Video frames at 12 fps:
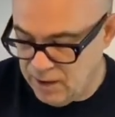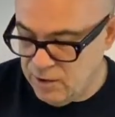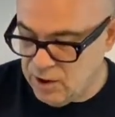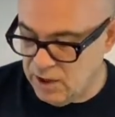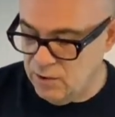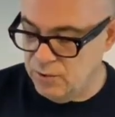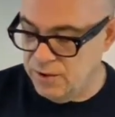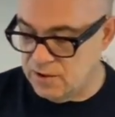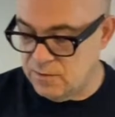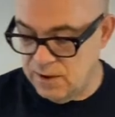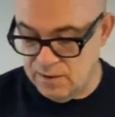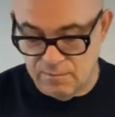you can do
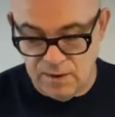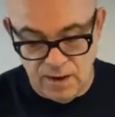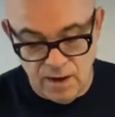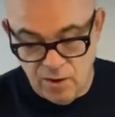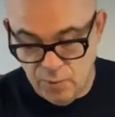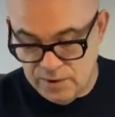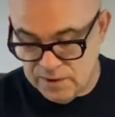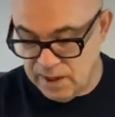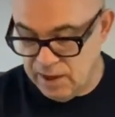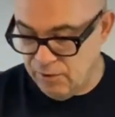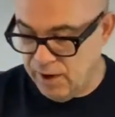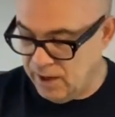this with
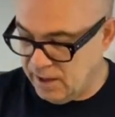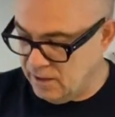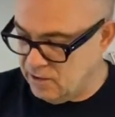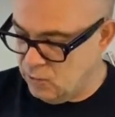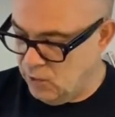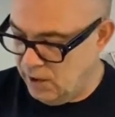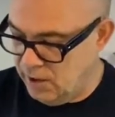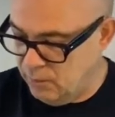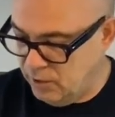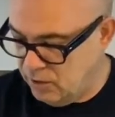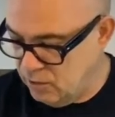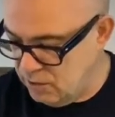celeriac as well.
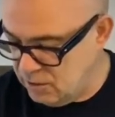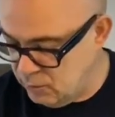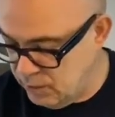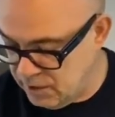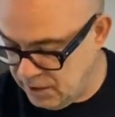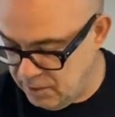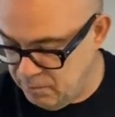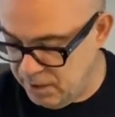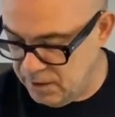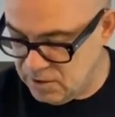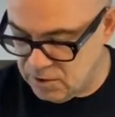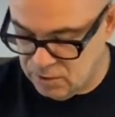We do it with green
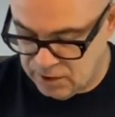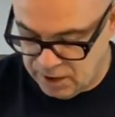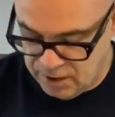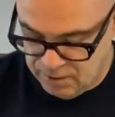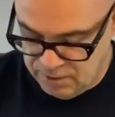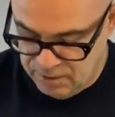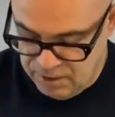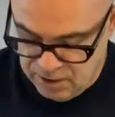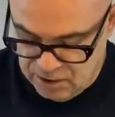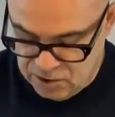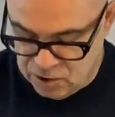beans today. So